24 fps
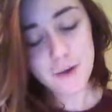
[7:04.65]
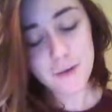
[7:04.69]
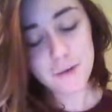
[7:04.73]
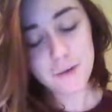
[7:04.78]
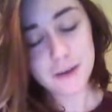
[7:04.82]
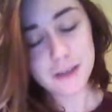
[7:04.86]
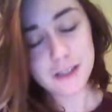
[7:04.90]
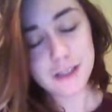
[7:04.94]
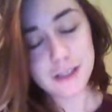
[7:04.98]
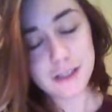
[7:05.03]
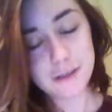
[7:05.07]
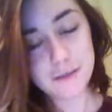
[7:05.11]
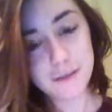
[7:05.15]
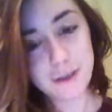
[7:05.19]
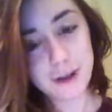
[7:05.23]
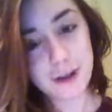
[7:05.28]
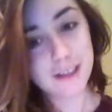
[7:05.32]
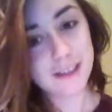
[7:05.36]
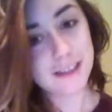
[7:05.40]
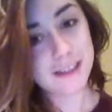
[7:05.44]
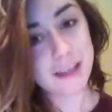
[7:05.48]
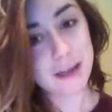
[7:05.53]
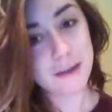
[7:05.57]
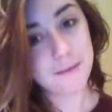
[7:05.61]
One
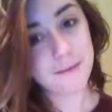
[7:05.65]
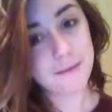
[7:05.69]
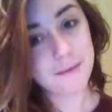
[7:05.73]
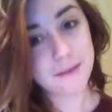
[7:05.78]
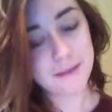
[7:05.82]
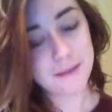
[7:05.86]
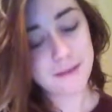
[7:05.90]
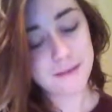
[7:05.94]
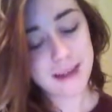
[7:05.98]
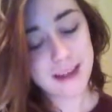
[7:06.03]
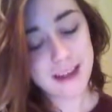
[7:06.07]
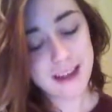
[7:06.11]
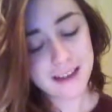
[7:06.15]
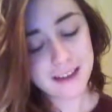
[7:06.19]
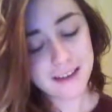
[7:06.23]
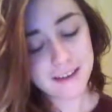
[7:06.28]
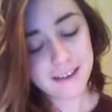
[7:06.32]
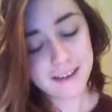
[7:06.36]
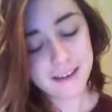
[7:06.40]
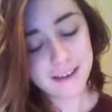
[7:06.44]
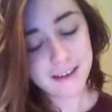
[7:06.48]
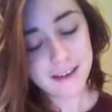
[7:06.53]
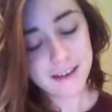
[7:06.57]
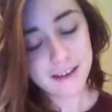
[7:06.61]
small step for
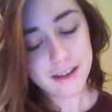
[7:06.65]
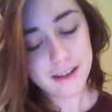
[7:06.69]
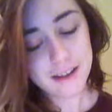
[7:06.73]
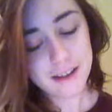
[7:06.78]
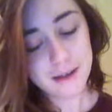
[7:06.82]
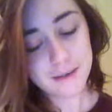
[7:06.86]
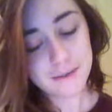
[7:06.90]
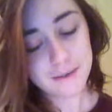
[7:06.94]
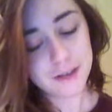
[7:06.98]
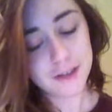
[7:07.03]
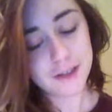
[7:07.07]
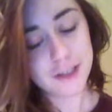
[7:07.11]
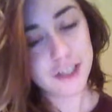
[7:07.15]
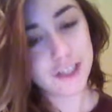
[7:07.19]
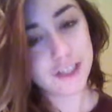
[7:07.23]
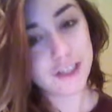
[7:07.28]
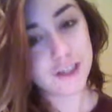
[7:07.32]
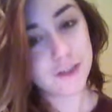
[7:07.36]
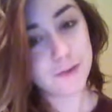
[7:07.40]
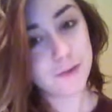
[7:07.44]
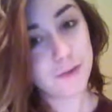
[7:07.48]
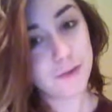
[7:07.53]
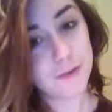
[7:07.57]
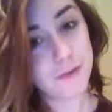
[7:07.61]
man, but
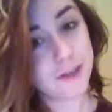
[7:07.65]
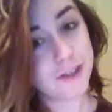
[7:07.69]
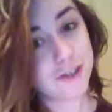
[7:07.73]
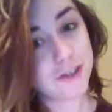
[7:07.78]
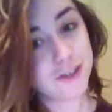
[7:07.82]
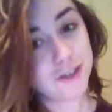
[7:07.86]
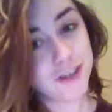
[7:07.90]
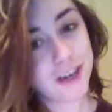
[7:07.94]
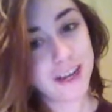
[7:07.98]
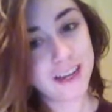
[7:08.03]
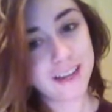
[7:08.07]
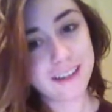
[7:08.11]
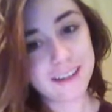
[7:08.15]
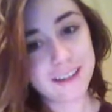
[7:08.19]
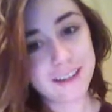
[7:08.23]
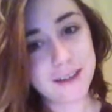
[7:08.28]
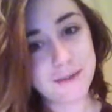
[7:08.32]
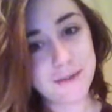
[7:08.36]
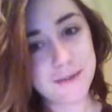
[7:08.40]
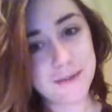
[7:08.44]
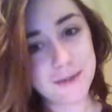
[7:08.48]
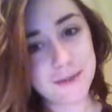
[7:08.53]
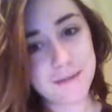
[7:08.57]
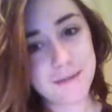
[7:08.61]
she's one giant
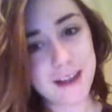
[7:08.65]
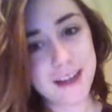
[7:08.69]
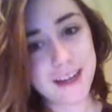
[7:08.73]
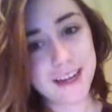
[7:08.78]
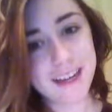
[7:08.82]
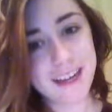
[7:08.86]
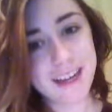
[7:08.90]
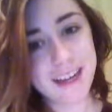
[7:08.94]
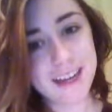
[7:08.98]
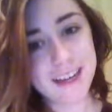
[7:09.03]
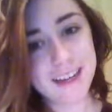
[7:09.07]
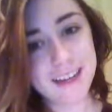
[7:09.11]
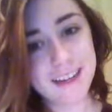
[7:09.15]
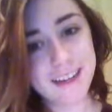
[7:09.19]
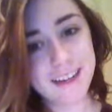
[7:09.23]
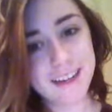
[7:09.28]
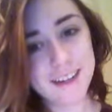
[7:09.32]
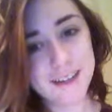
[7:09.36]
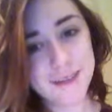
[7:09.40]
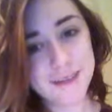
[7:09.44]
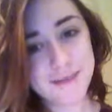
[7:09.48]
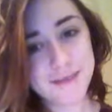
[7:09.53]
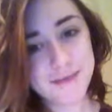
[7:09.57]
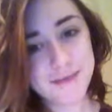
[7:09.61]
leap for my kind.